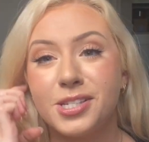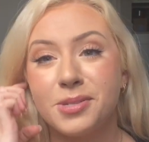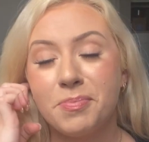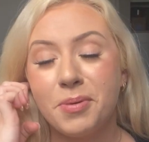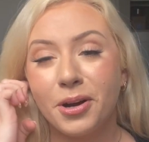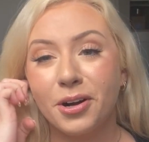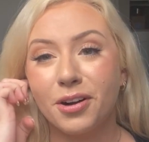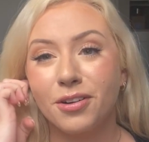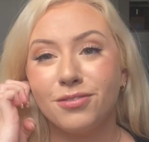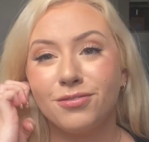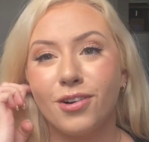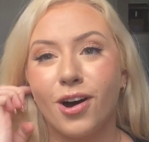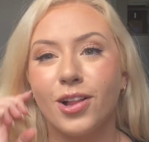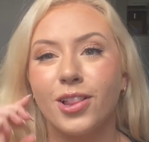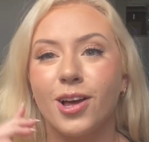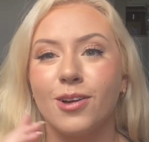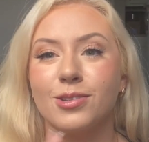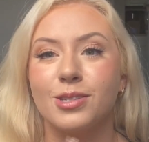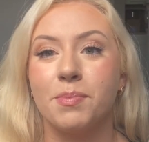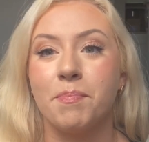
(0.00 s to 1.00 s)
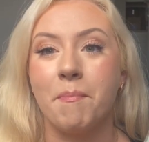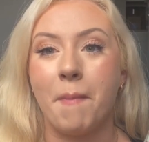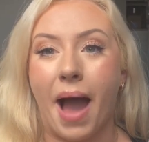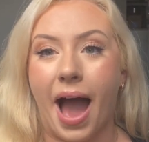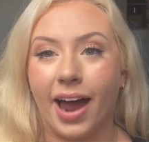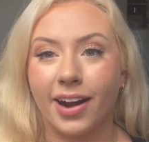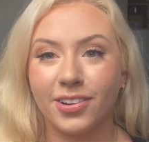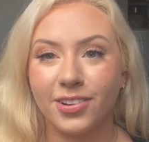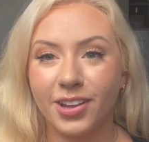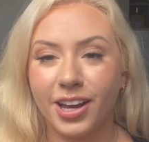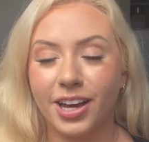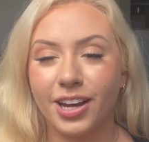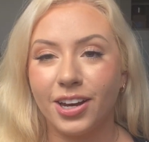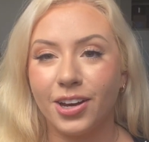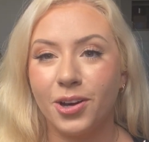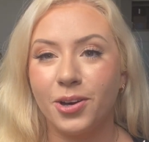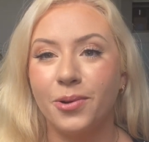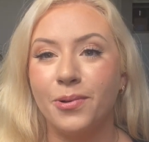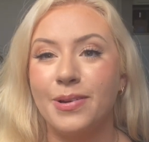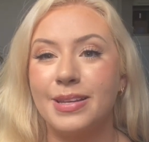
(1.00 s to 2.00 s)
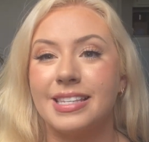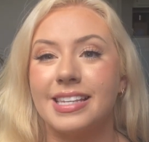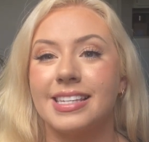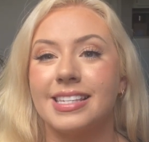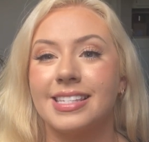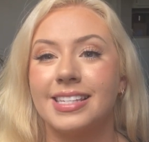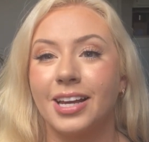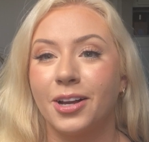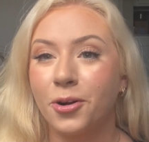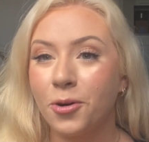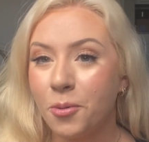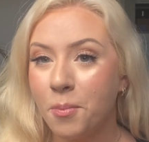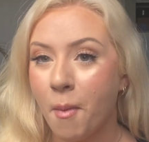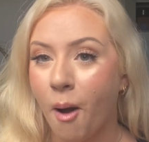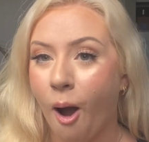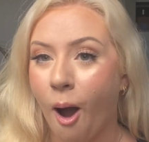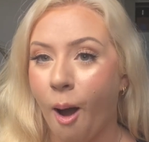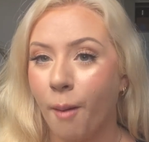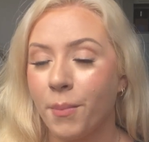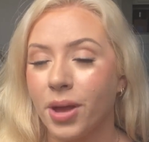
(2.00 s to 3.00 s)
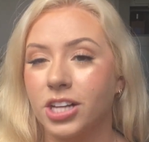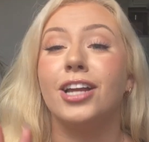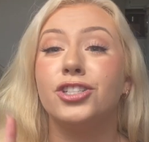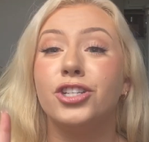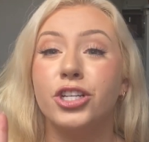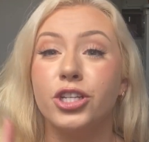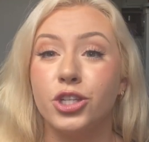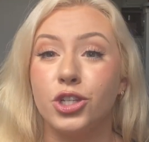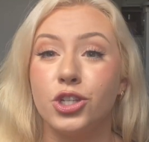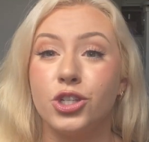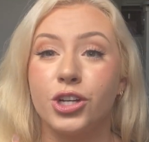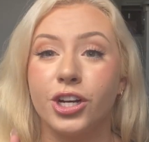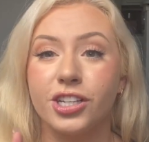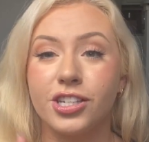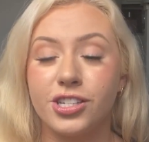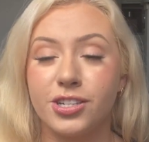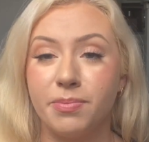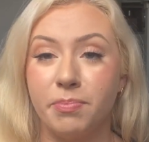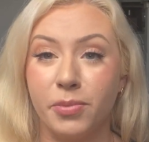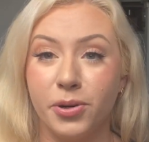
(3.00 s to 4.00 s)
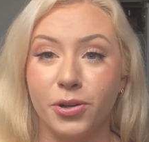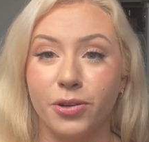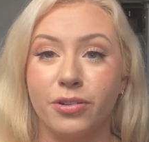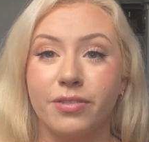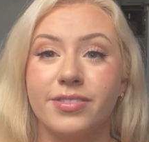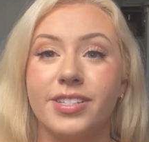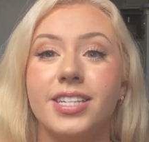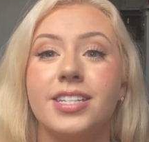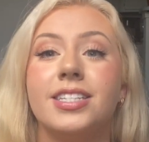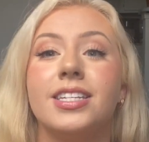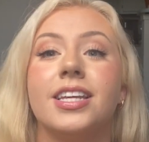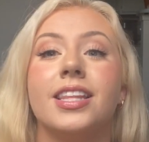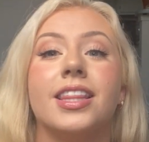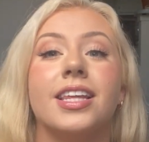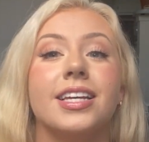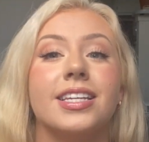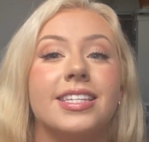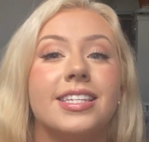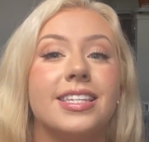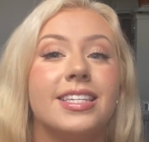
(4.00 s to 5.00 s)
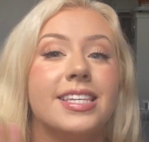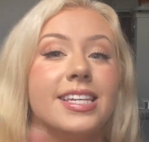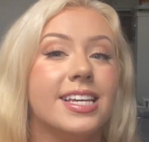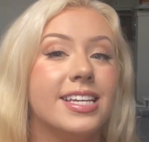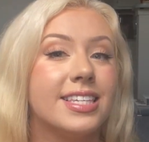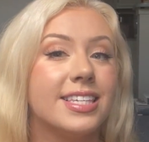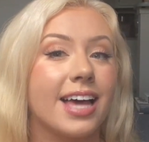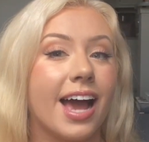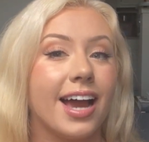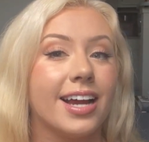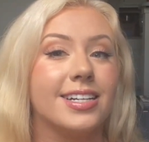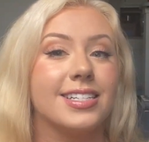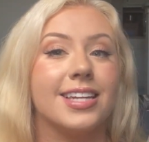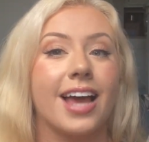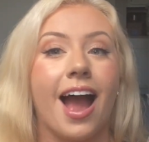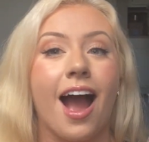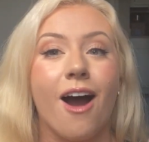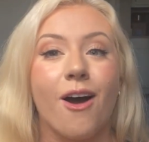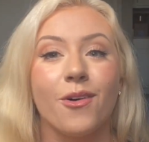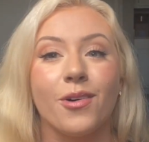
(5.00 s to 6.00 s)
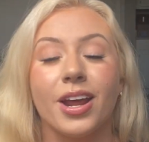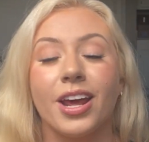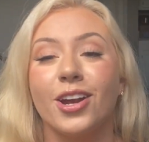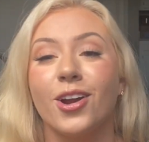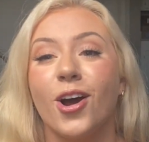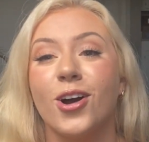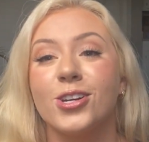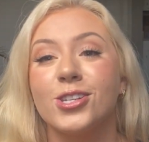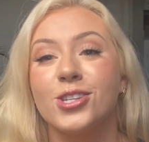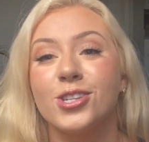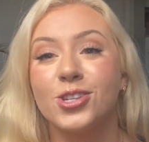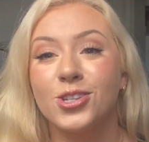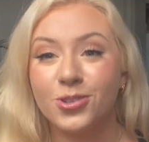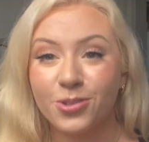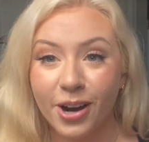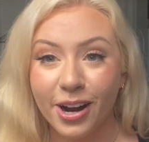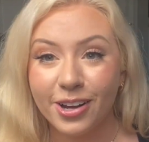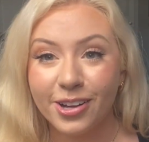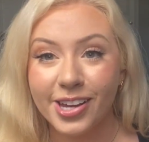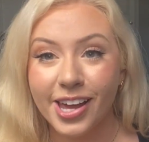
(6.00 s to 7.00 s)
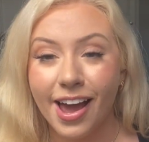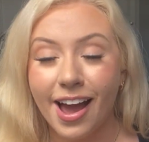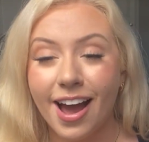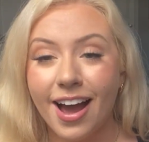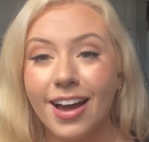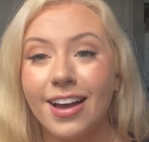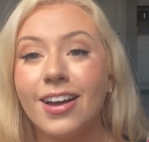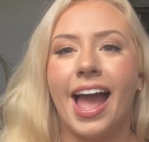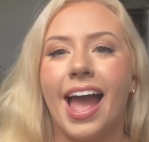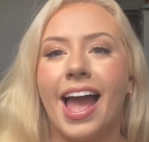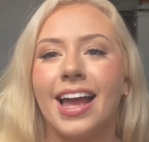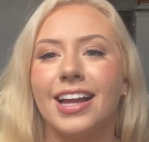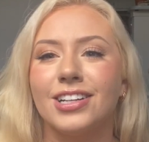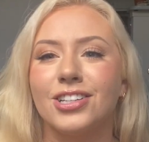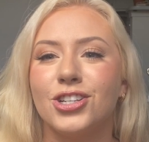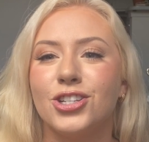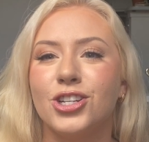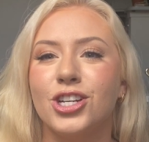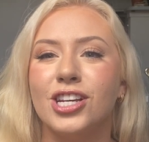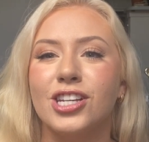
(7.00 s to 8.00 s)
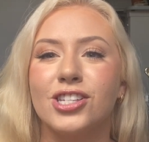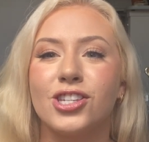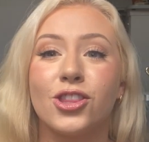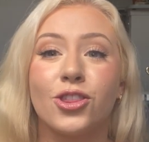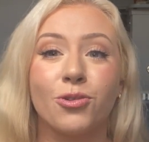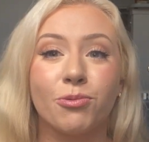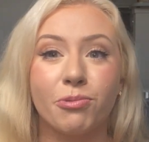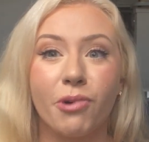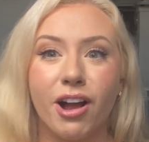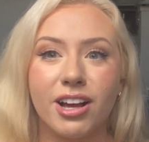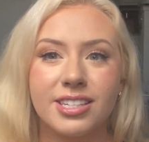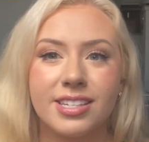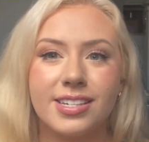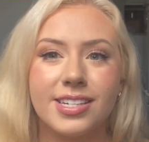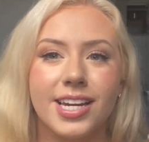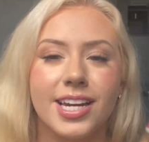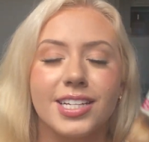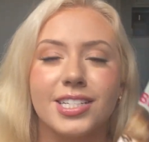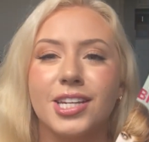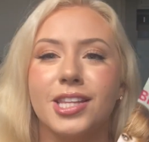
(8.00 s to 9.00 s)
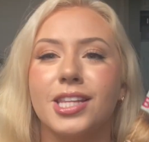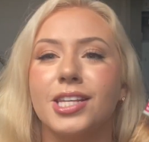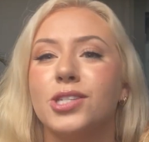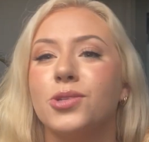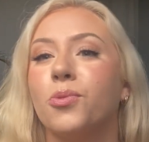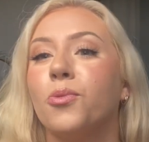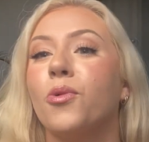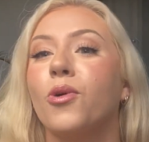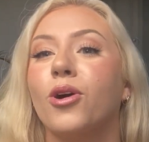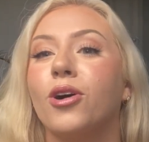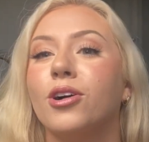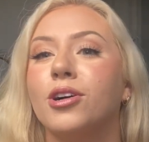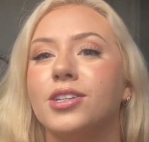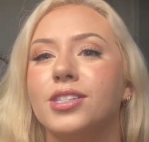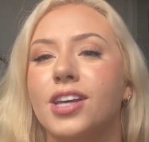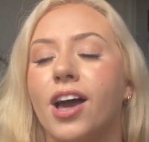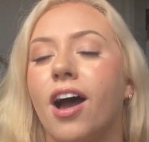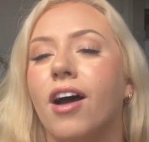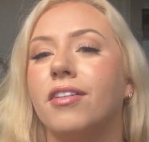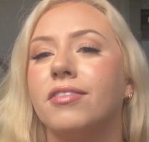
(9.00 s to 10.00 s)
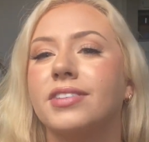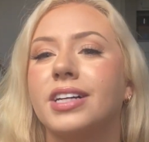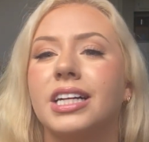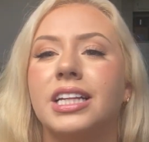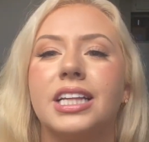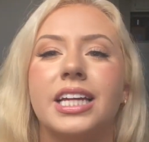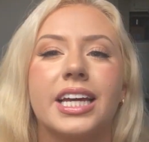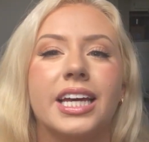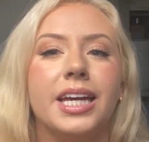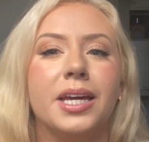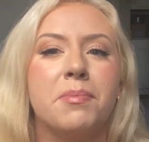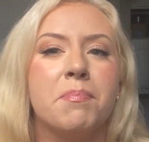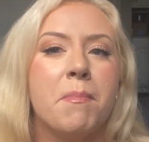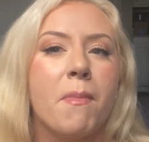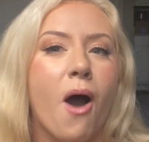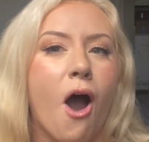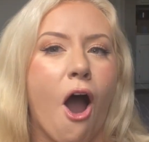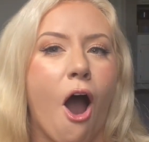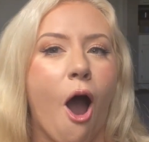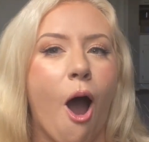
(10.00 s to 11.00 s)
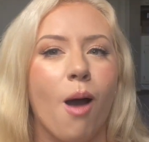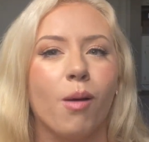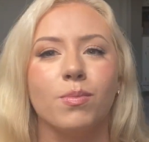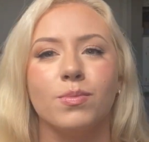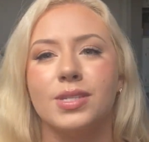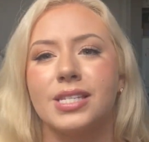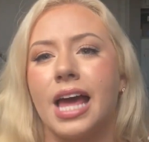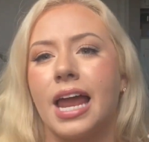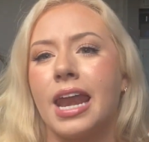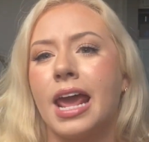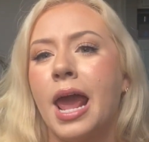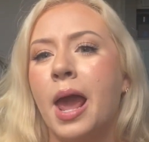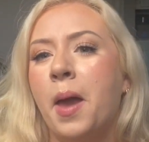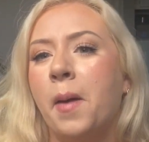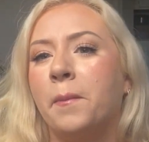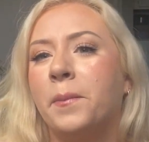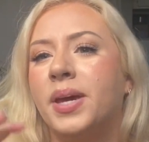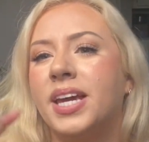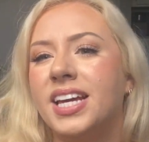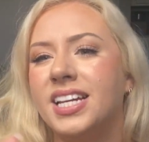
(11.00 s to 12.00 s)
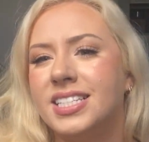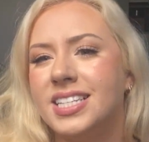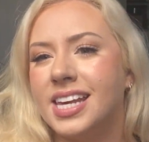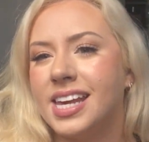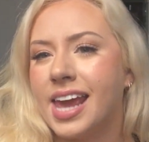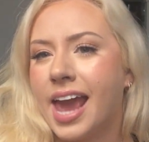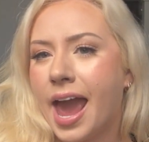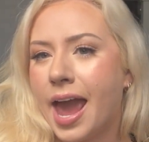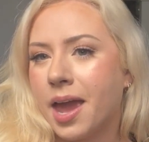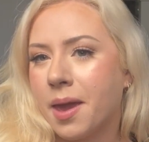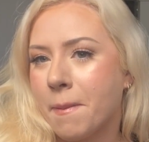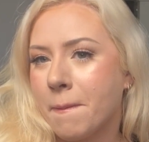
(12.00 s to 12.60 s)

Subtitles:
book follows Madeline, who is a single mom, and she's just moved to this seaside town in Australia, and she's thrust into this world of cliquey moms and PTA